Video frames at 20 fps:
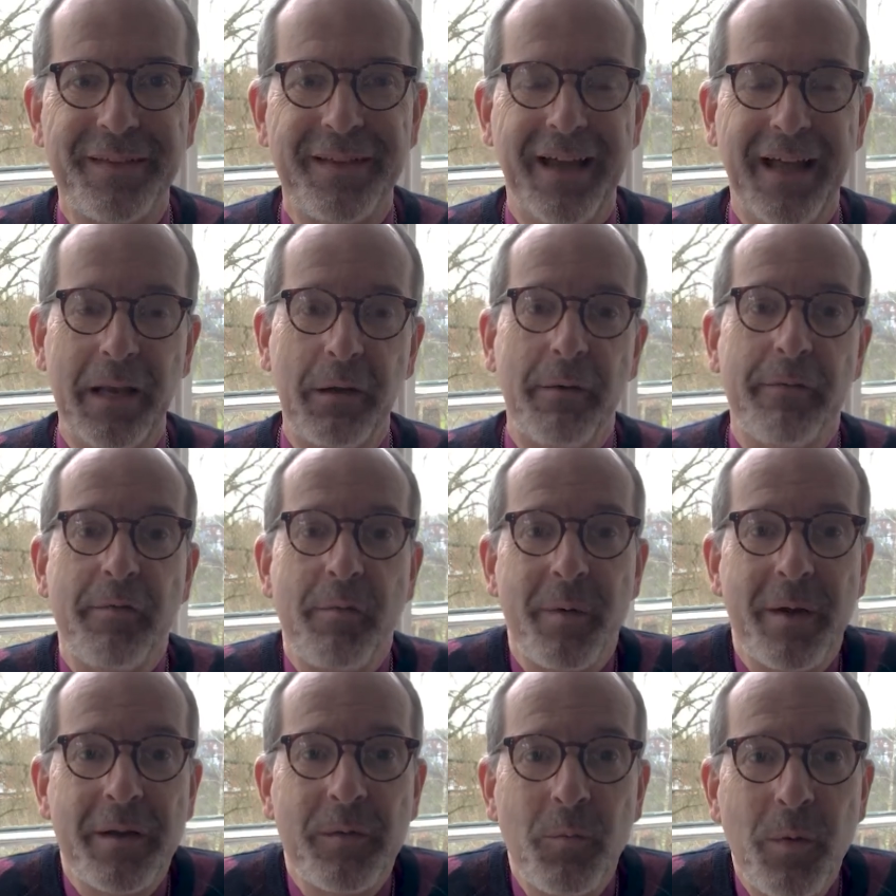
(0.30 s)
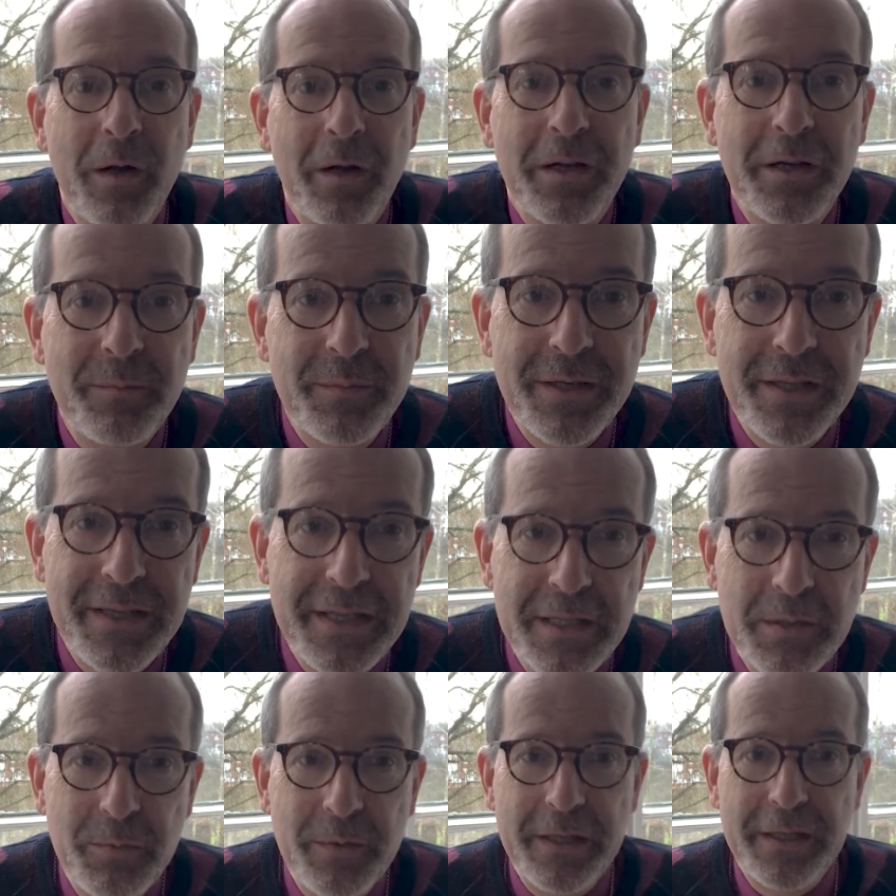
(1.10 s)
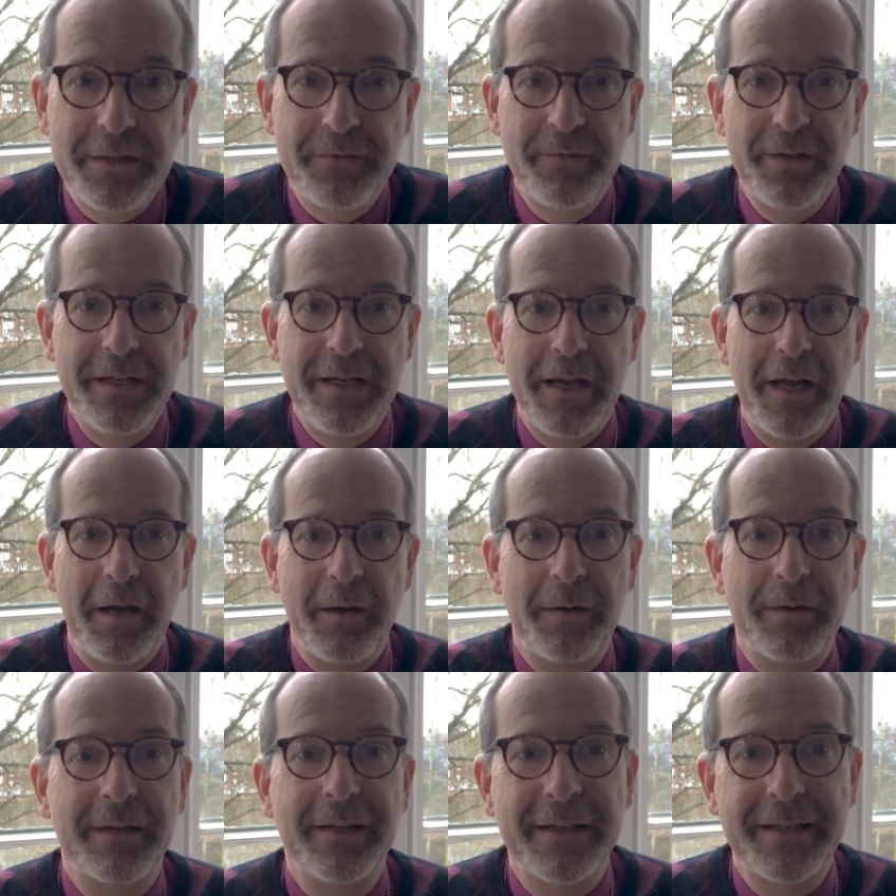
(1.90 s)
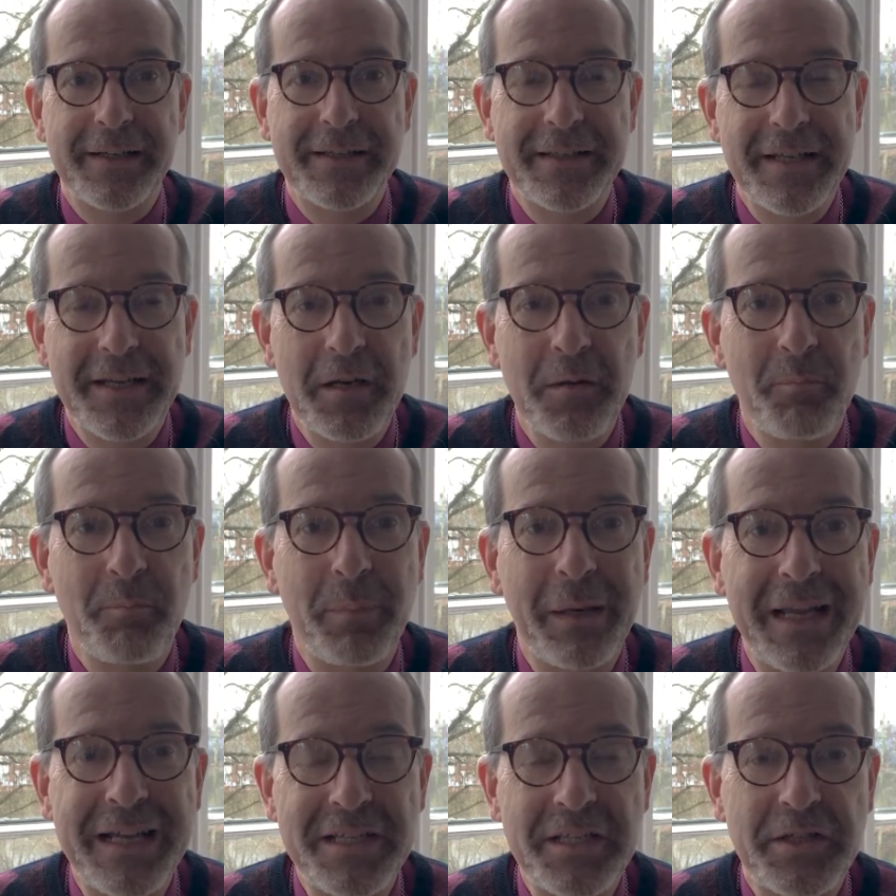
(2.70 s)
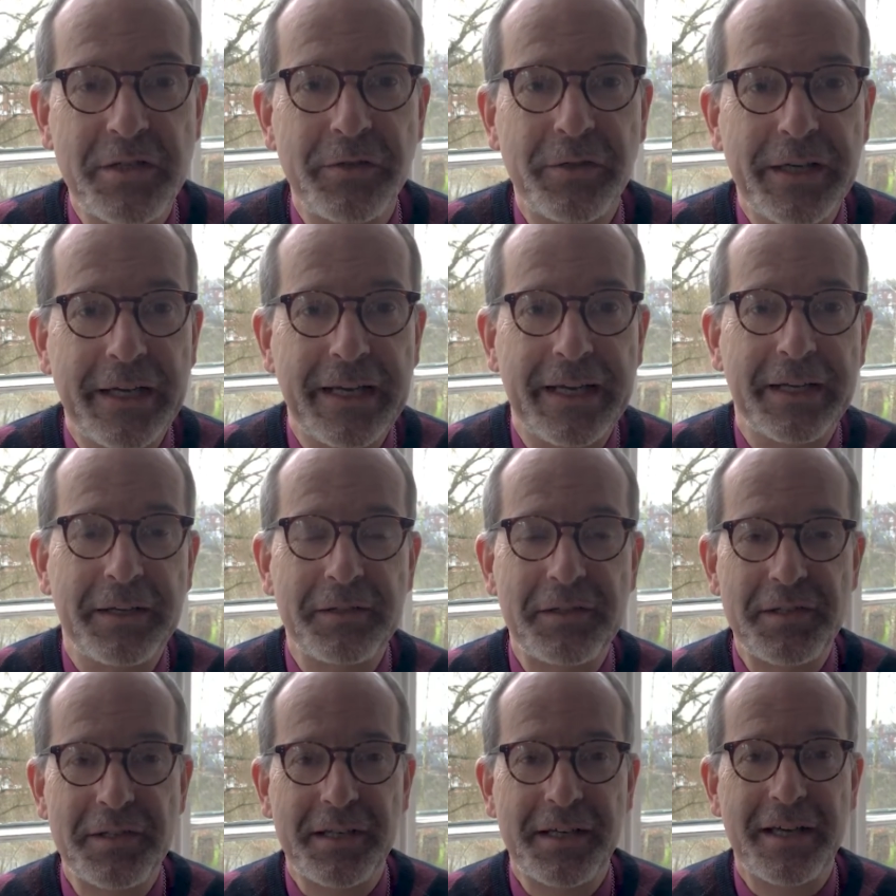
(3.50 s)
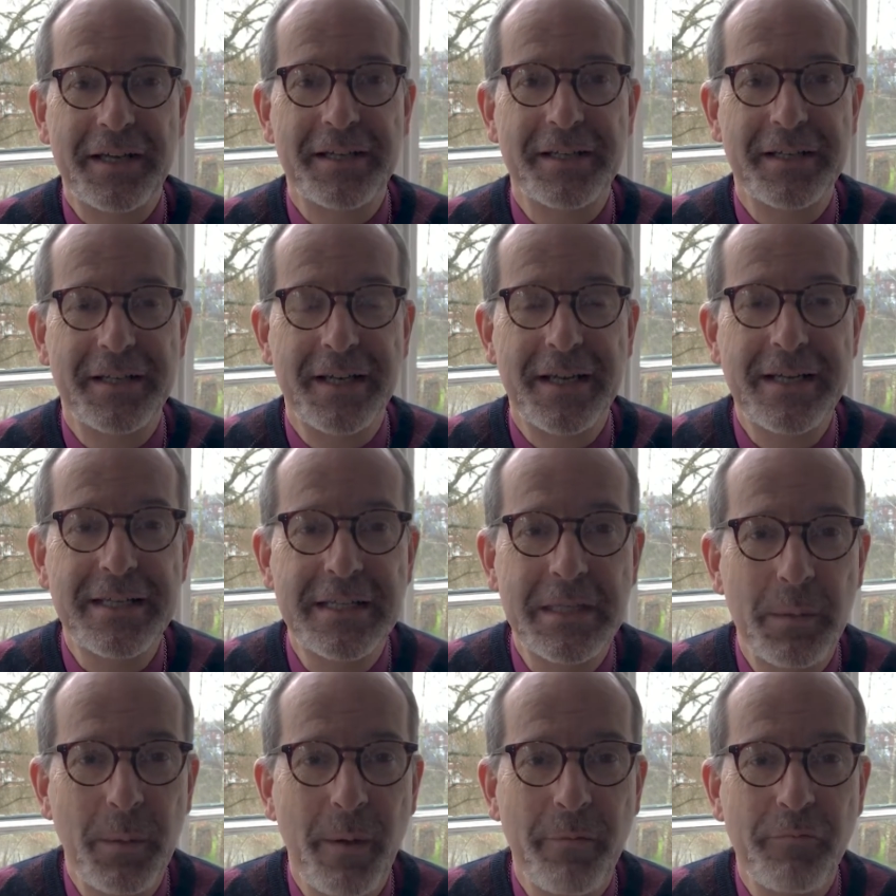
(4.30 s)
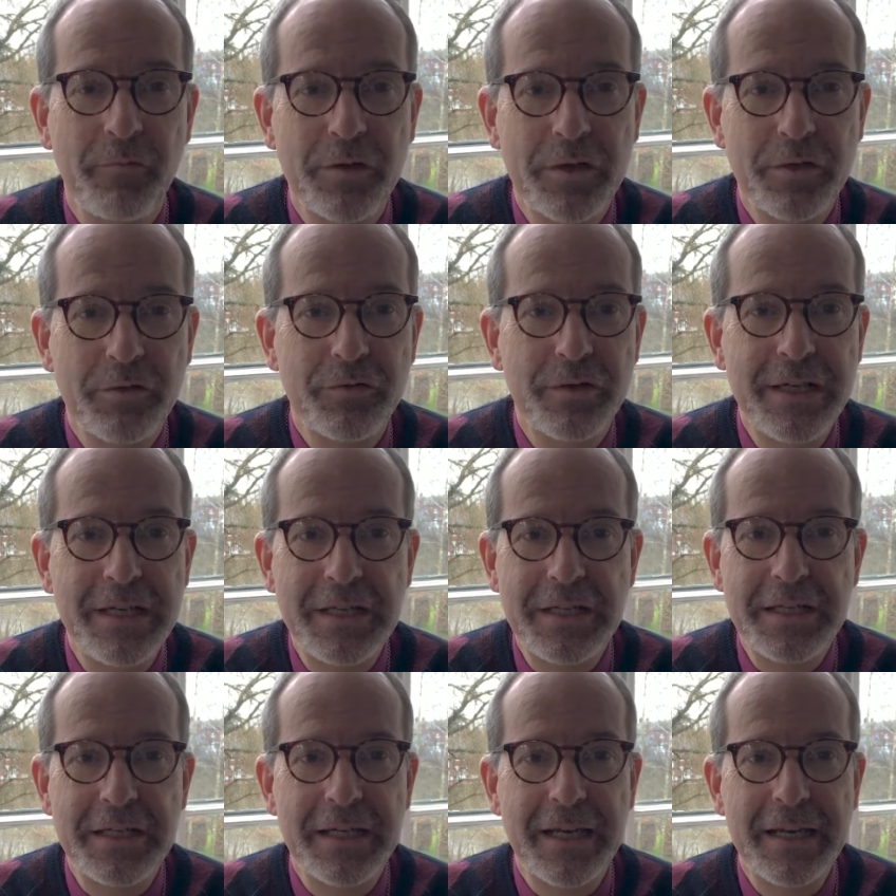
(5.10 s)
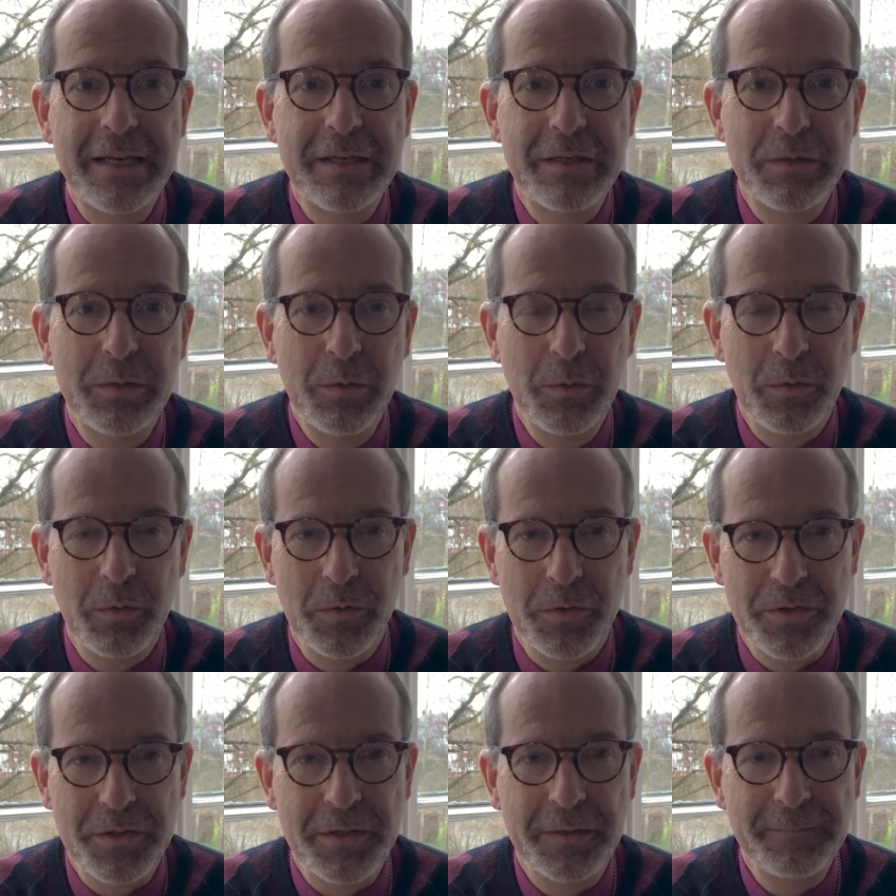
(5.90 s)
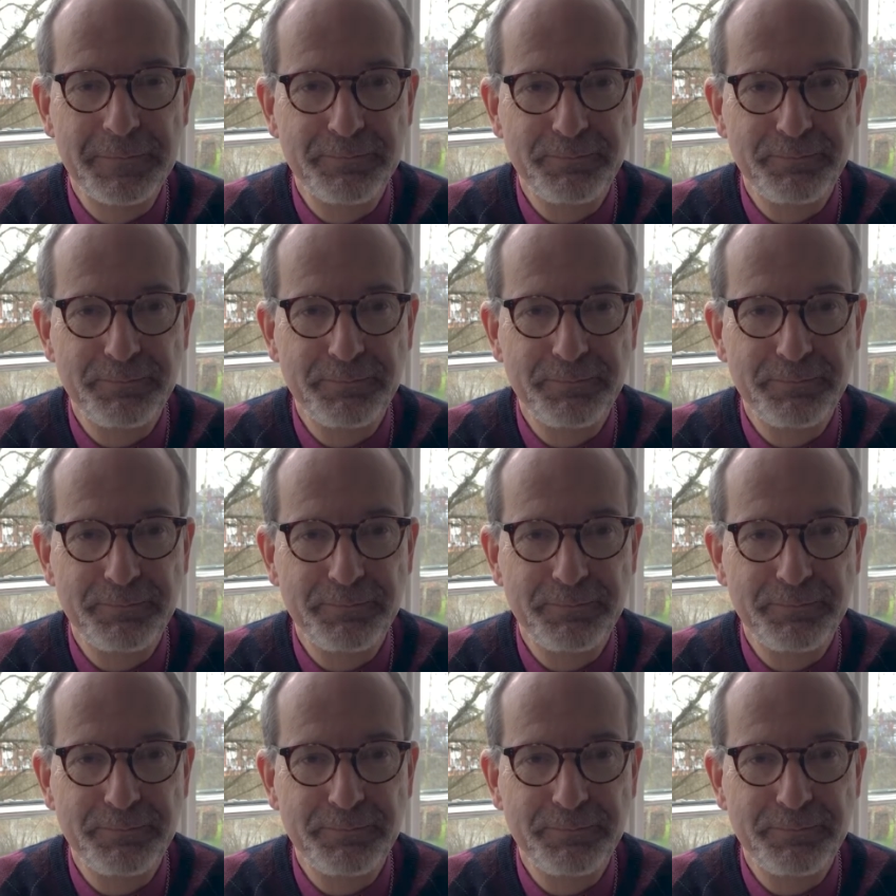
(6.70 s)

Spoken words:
Hello everyone and welcome to this week's video. It's a little blustery outside today, so I've retreated indoors.